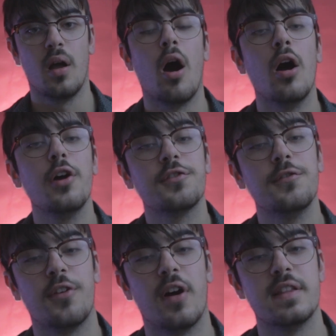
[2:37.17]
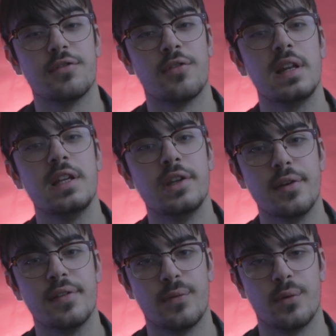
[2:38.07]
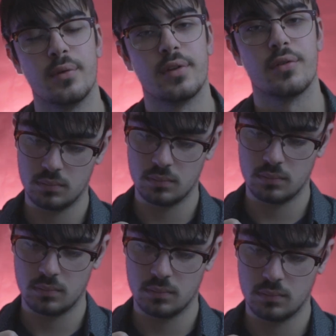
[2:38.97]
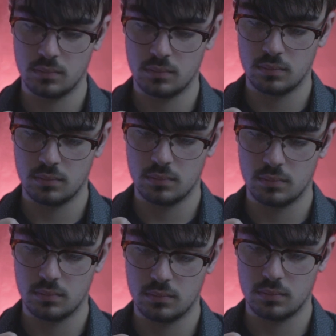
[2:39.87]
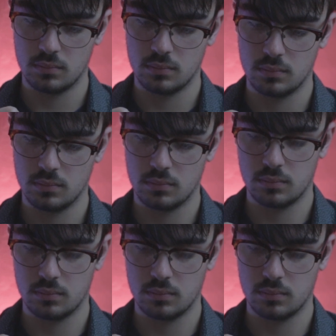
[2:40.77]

I often find it really useful to write a short blurb about the